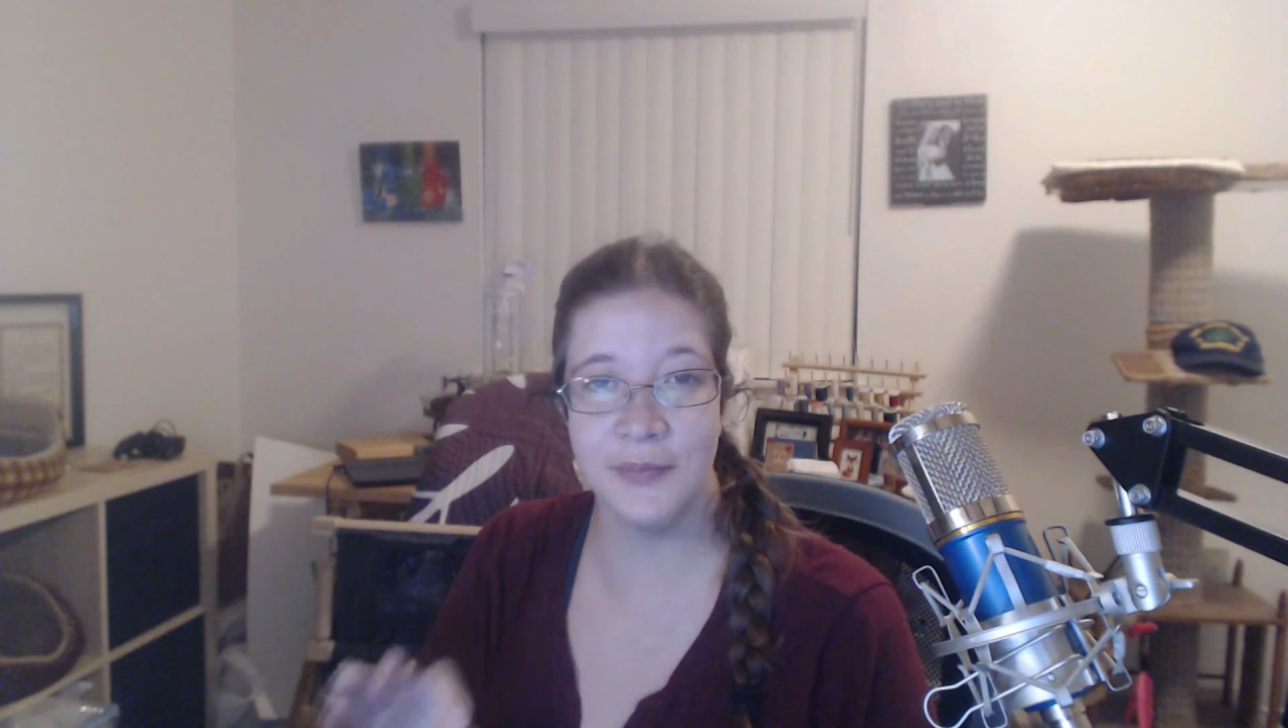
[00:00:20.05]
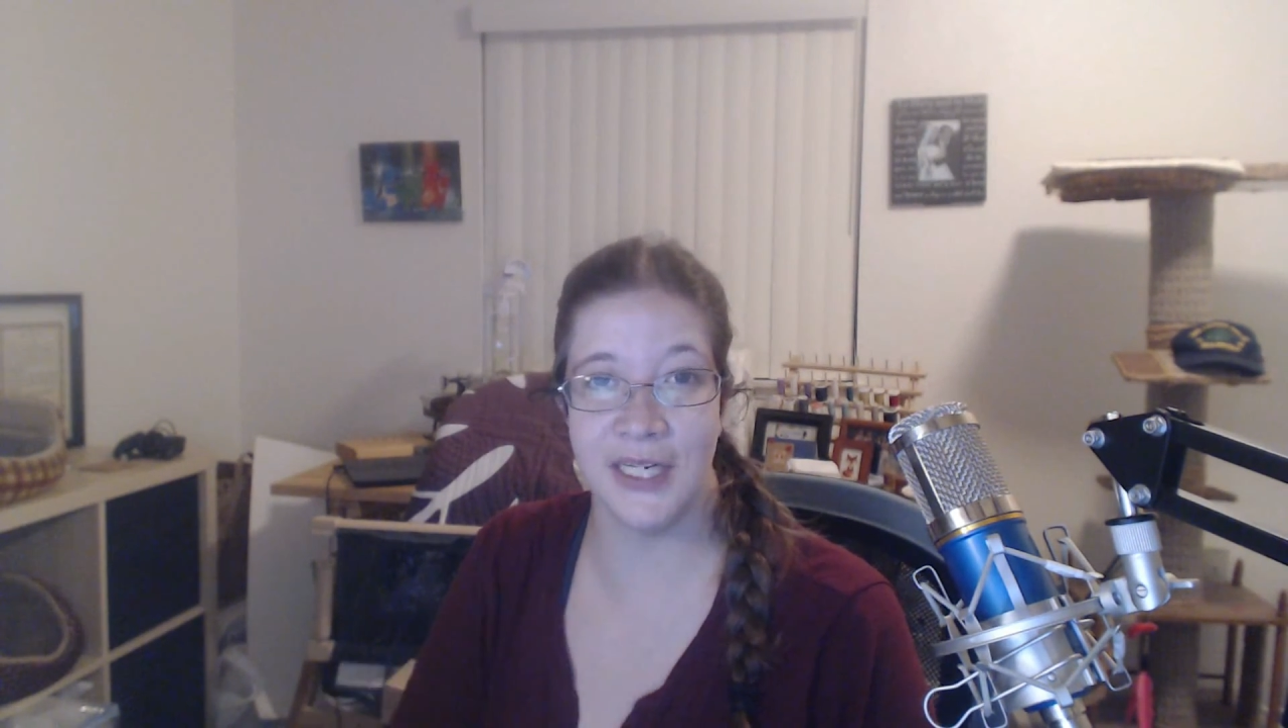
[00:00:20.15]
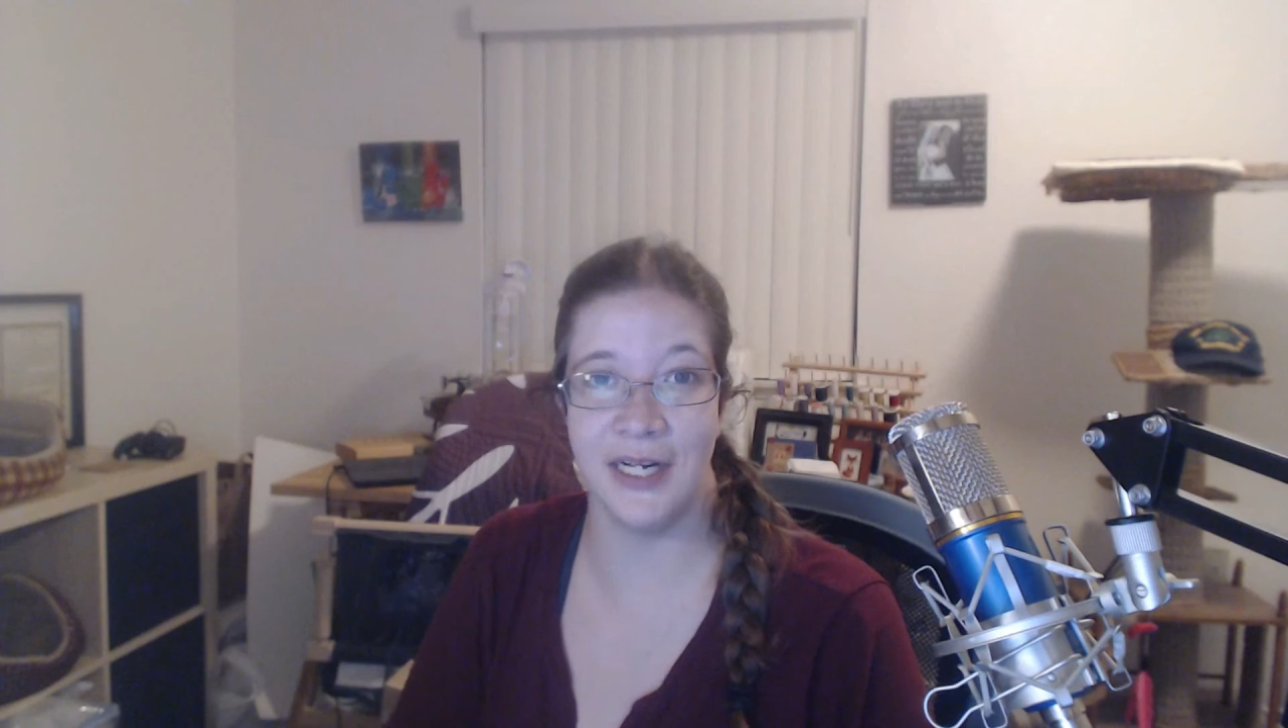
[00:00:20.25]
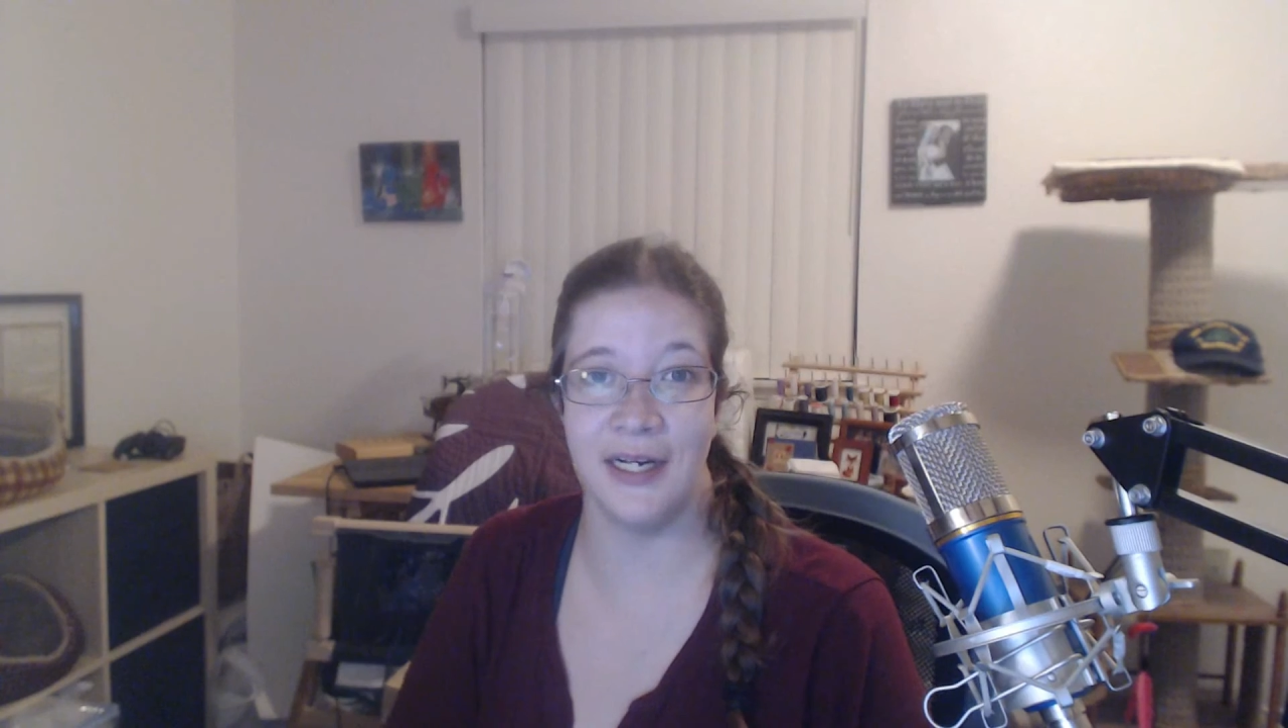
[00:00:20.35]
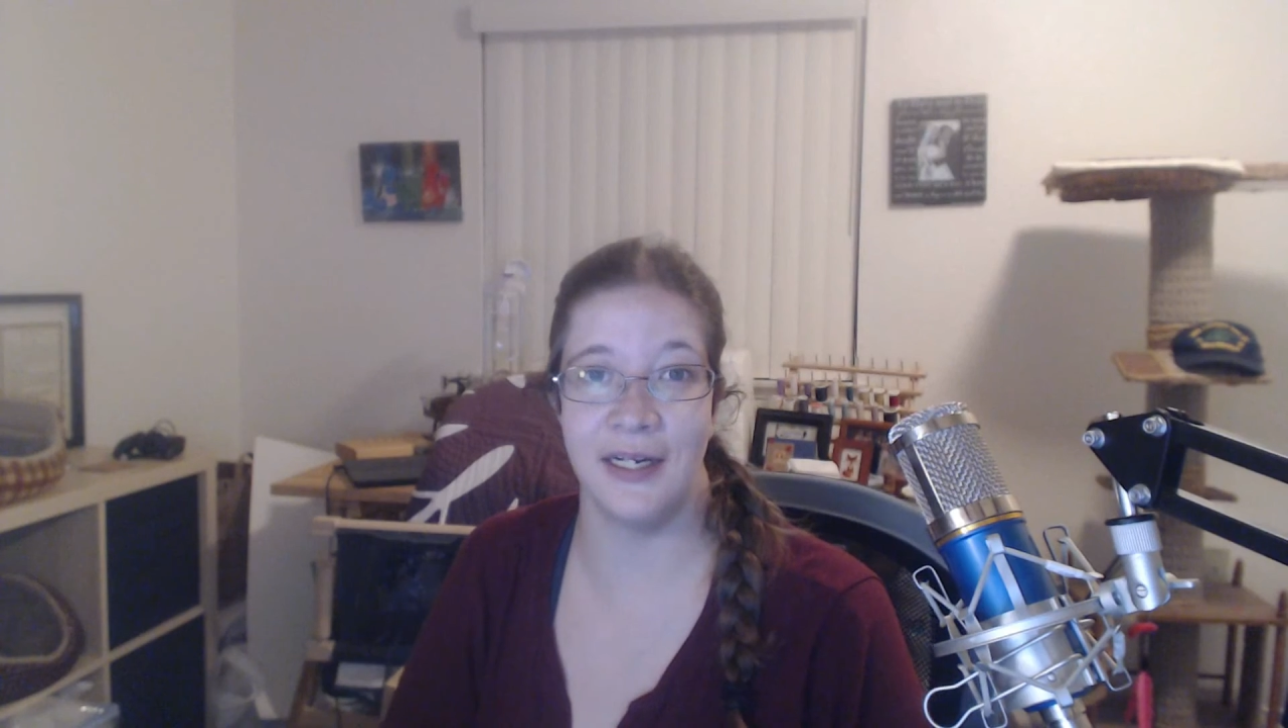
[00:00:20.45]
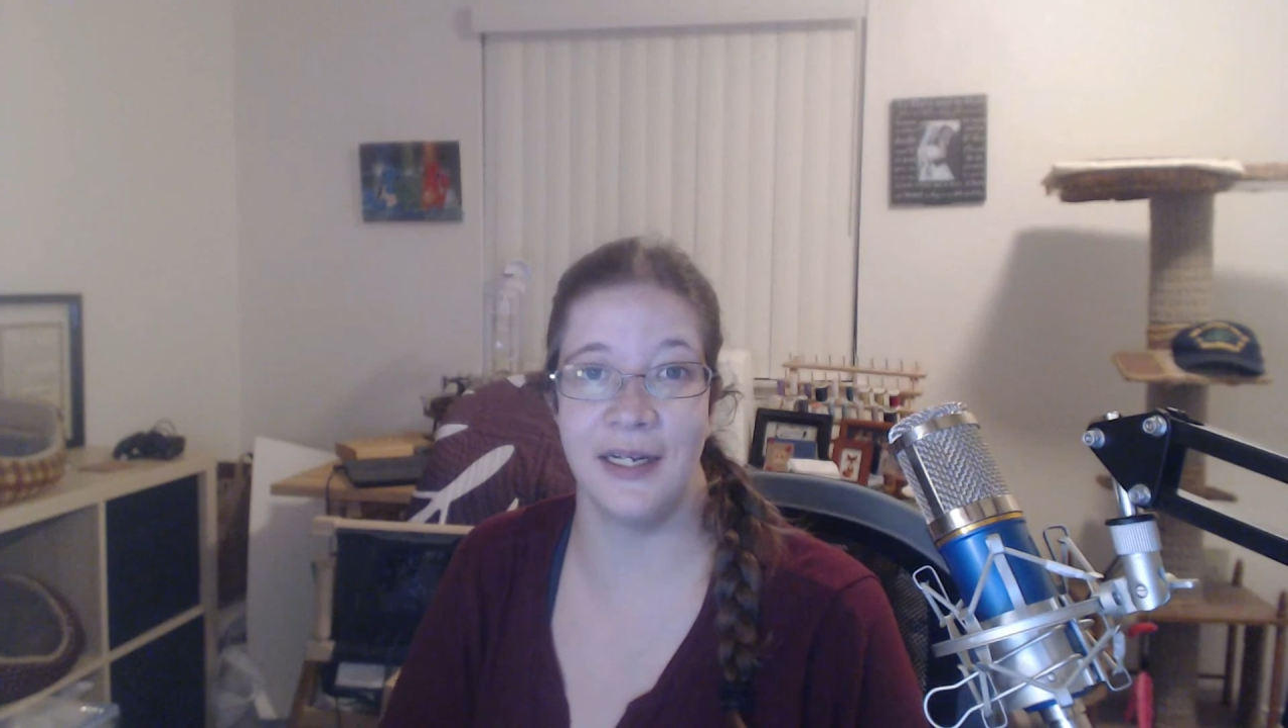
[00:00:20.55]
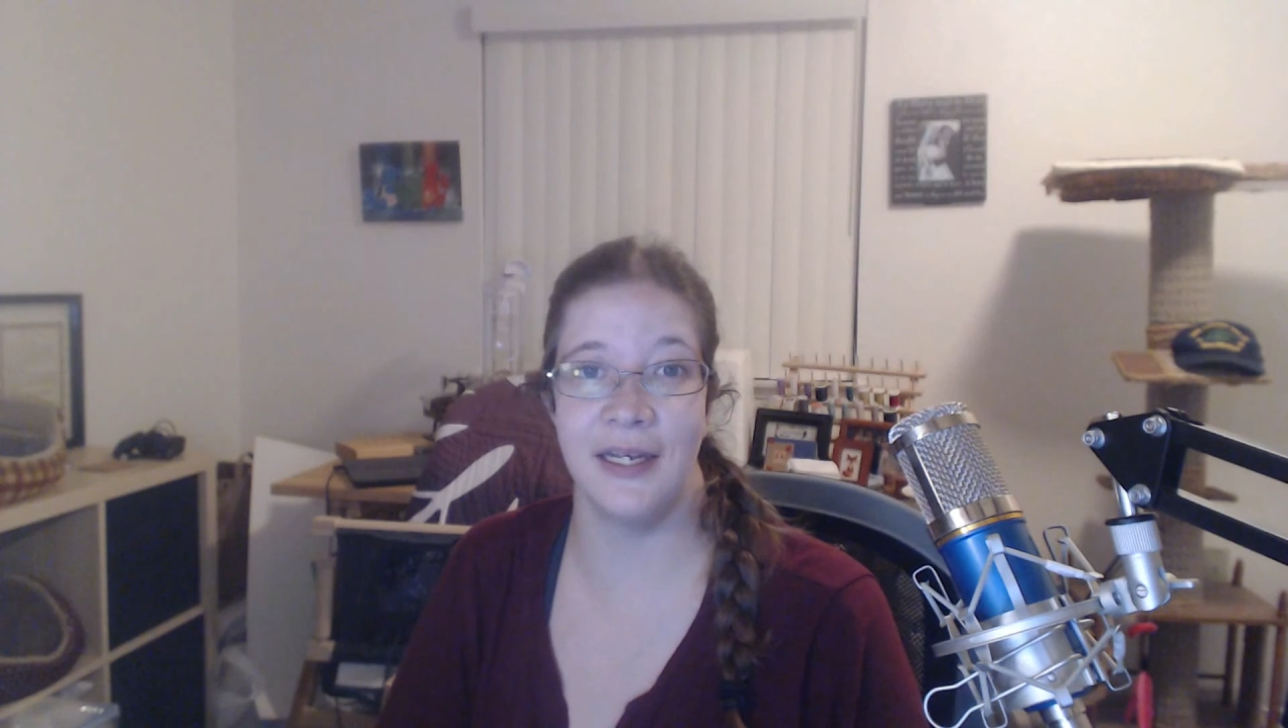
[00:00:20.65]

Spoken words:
tag,